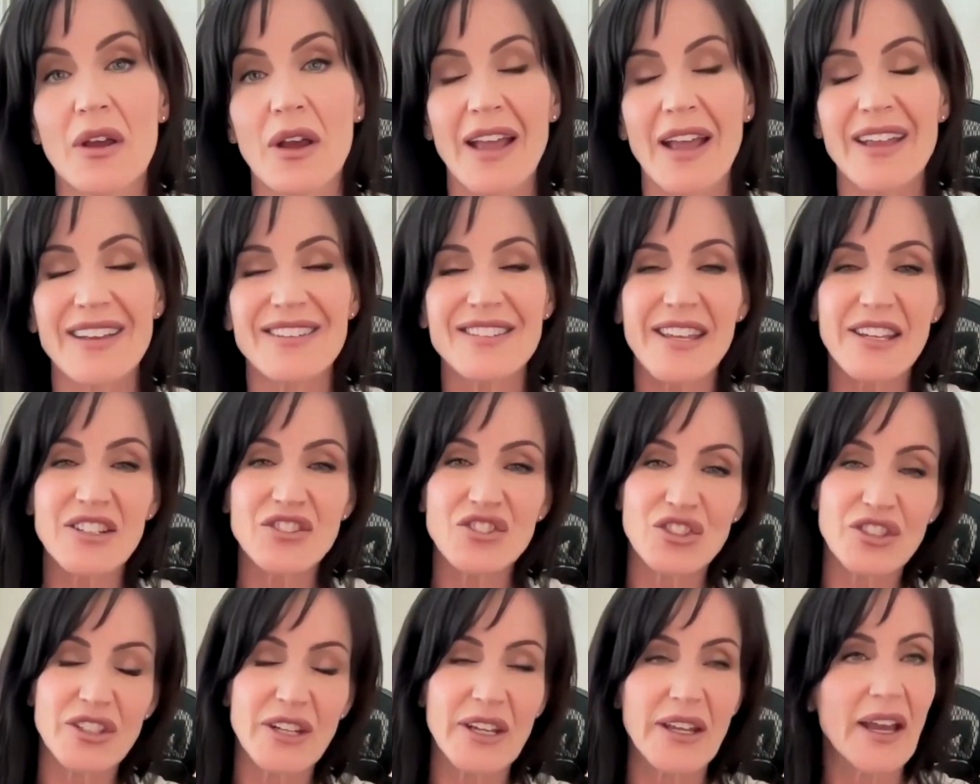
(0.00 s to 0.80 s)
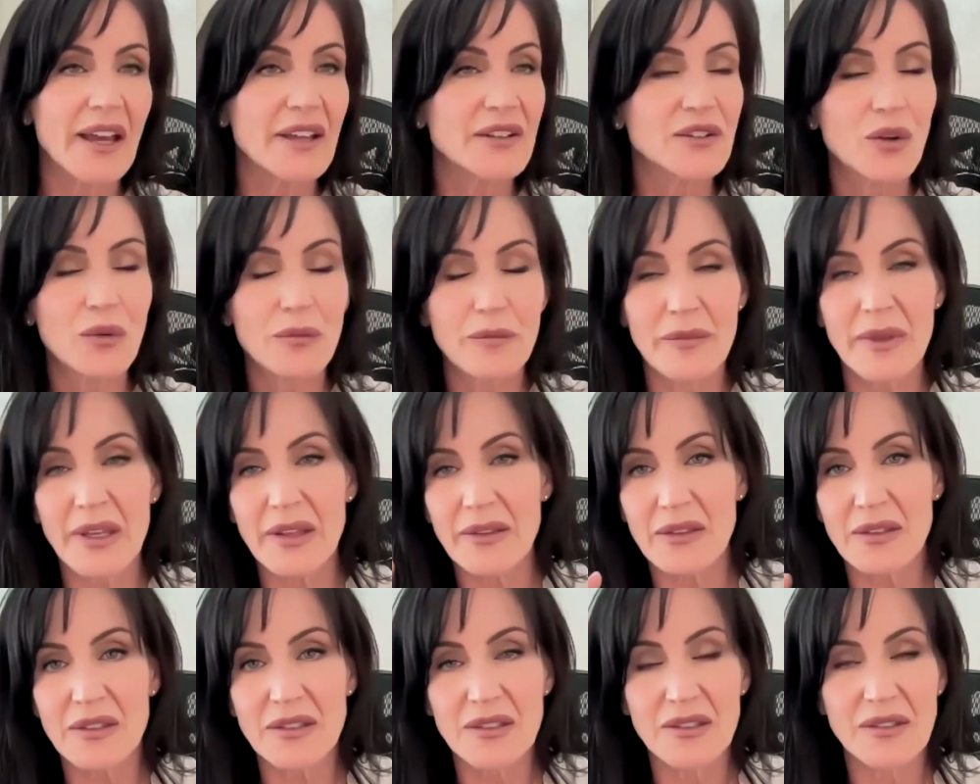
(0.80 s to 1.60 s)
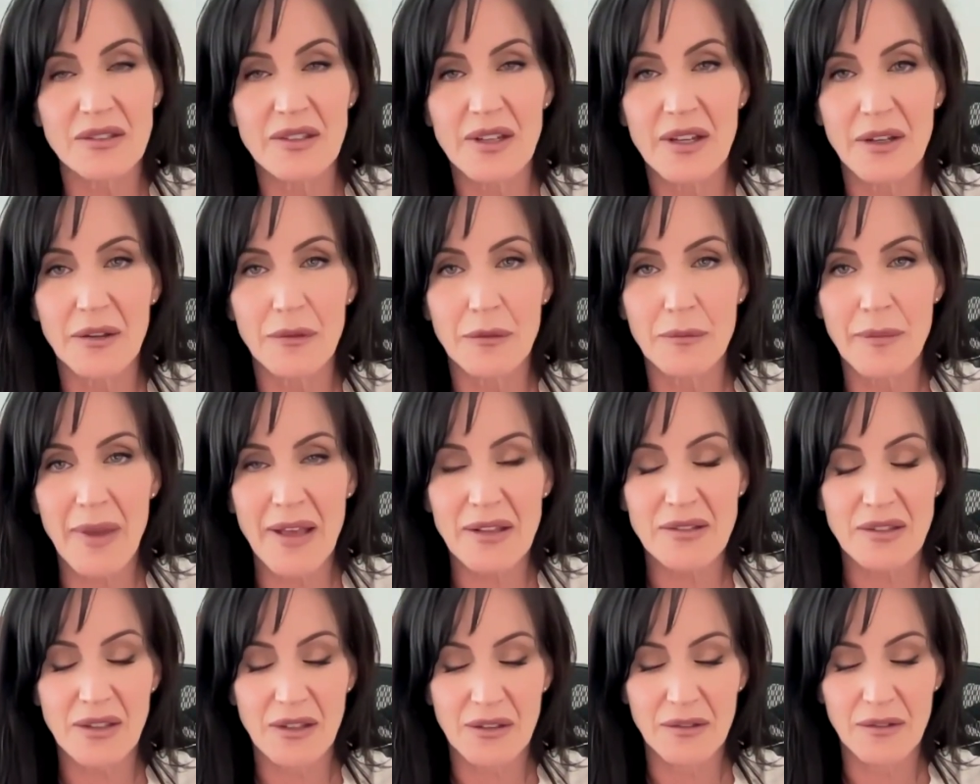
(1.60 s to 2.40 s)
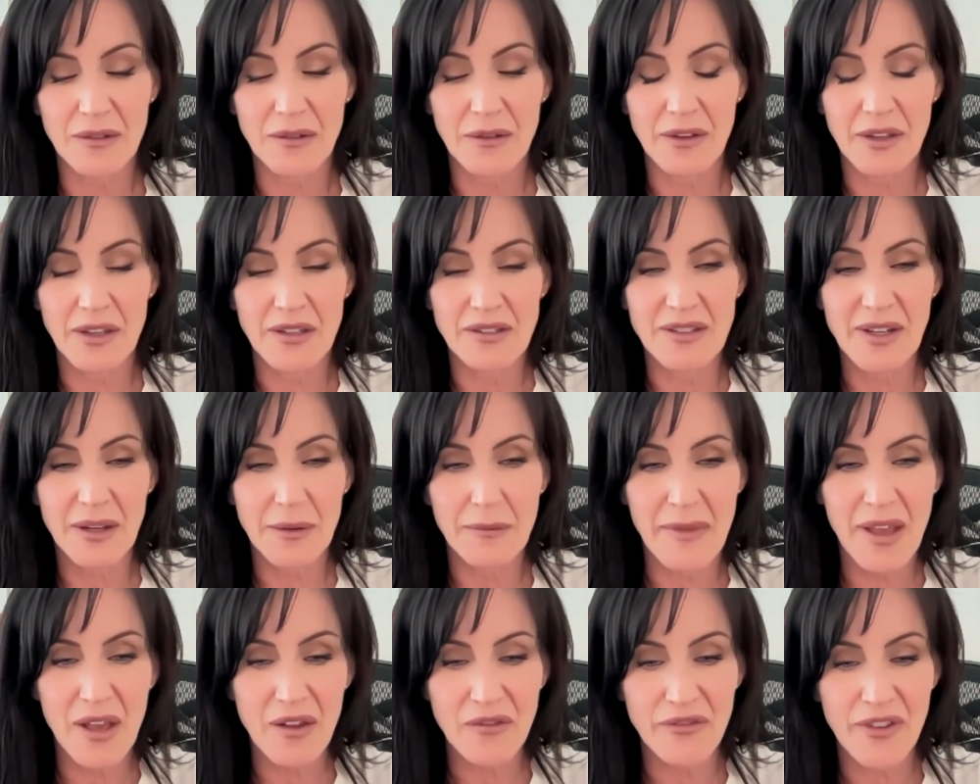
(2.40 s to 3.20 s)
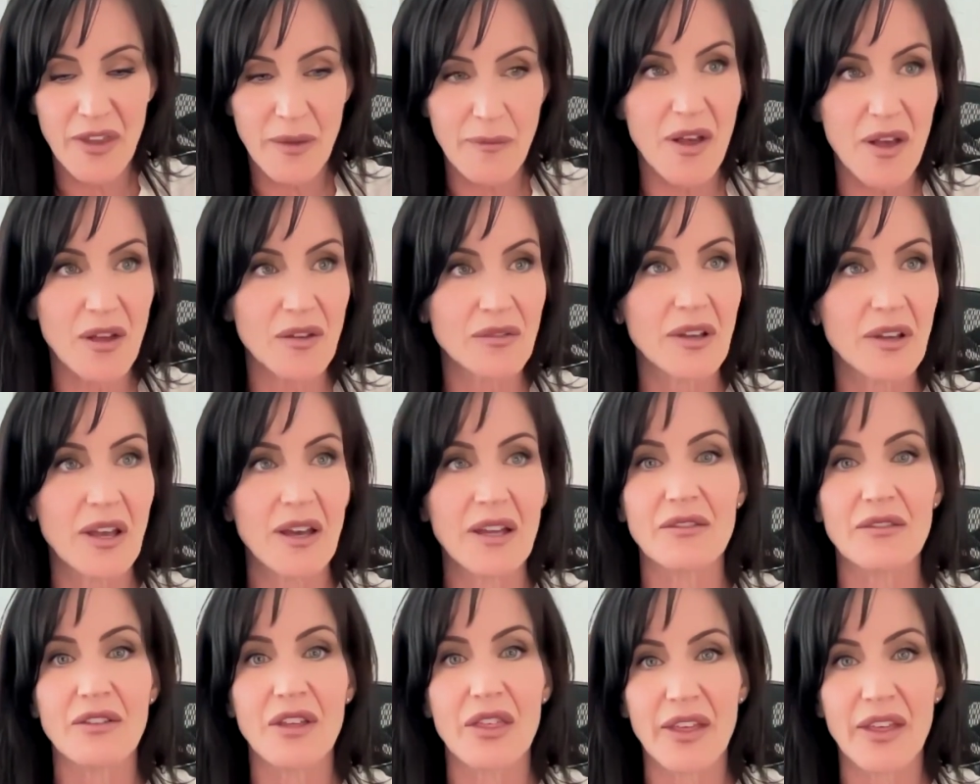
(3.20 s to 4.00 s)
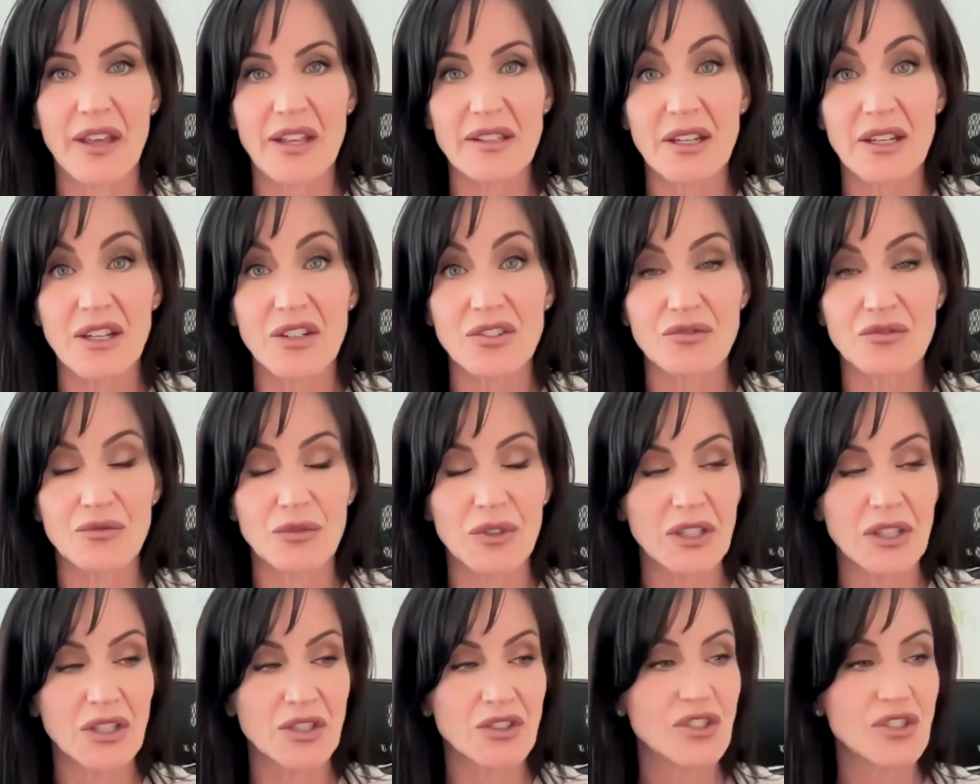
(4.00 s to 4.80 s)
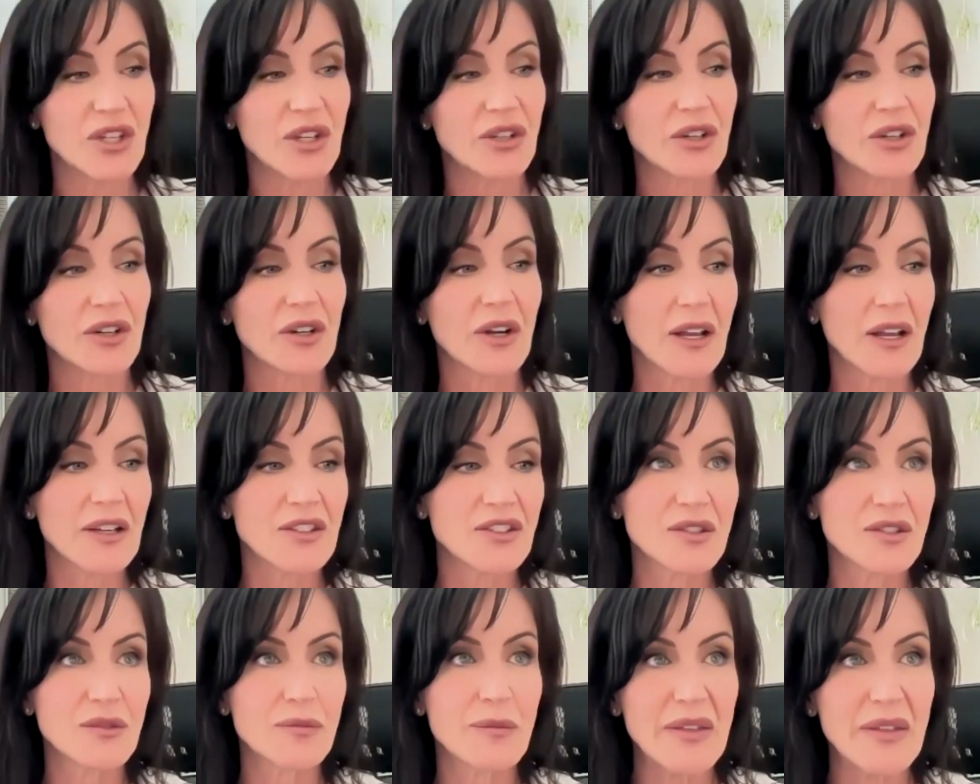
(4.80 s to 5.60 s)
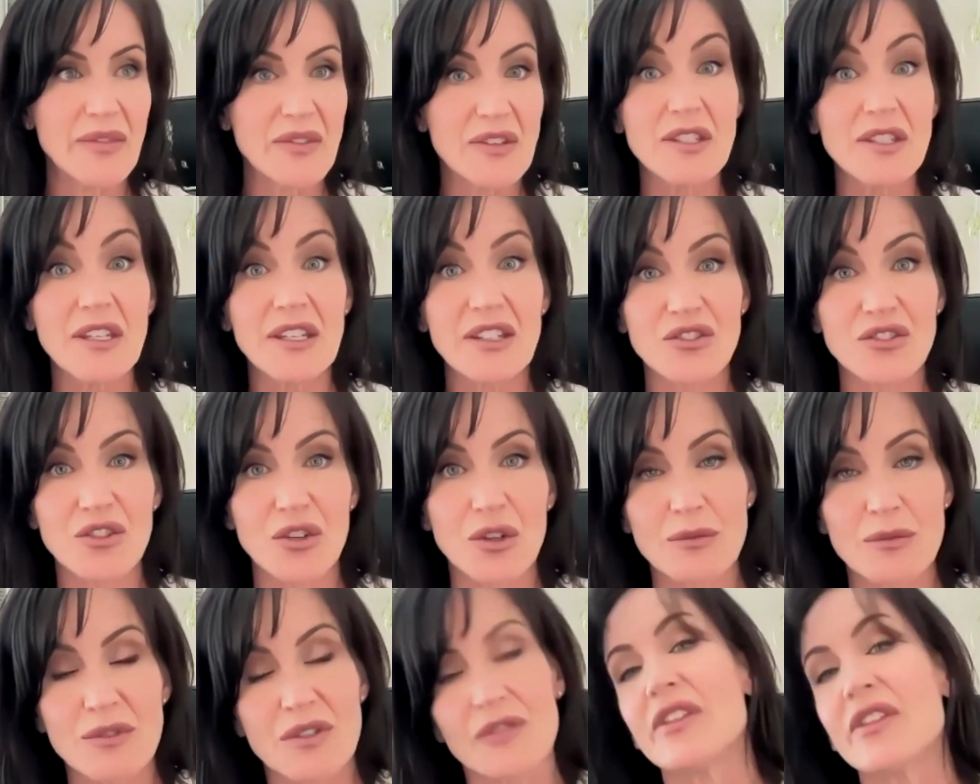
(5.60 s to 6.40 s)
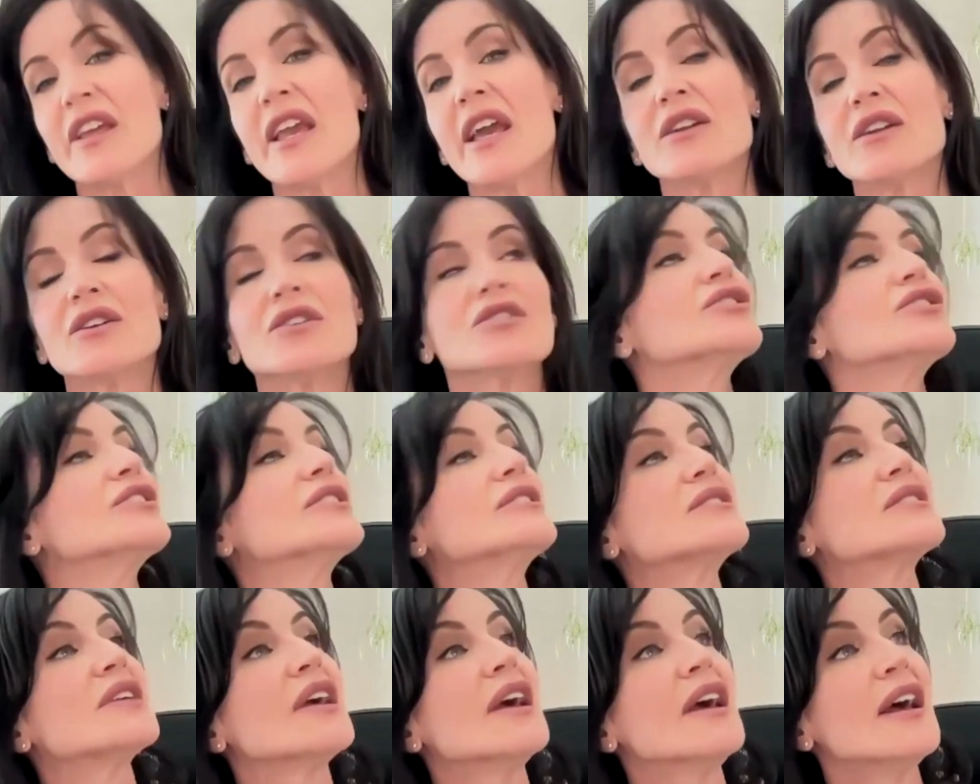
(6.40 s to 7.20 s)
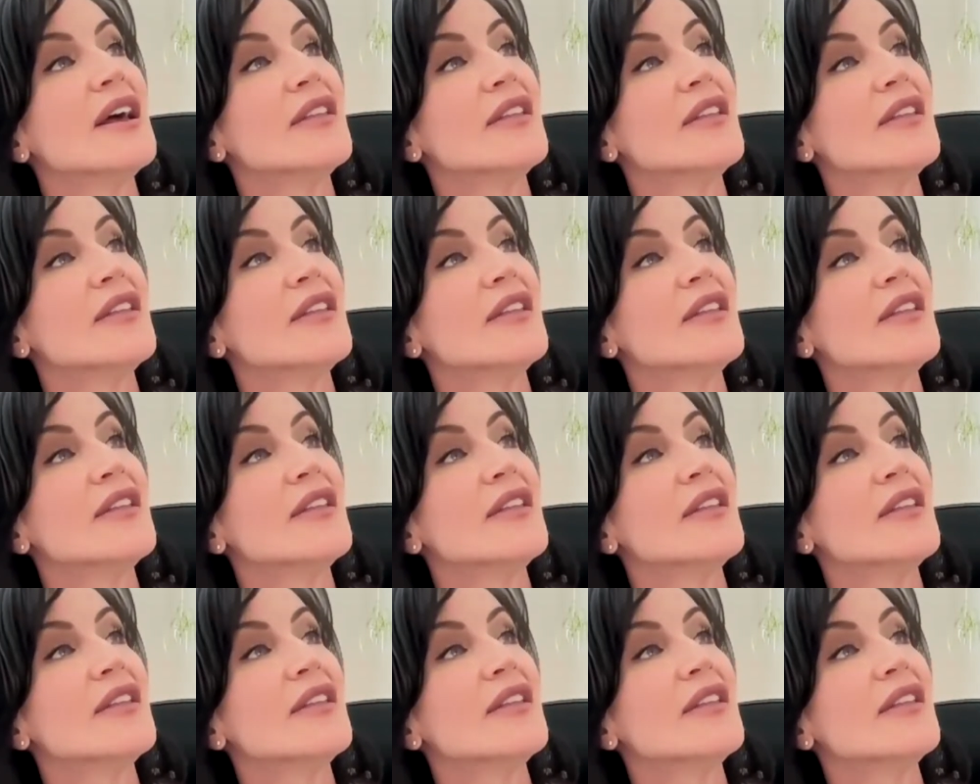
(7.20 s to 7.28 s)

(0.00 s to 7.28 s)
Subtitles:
I say she, I don't mean, this is not a masculine, it's not a male female kind of a thing. It's not really a gender. I just mean this in terms of the energies.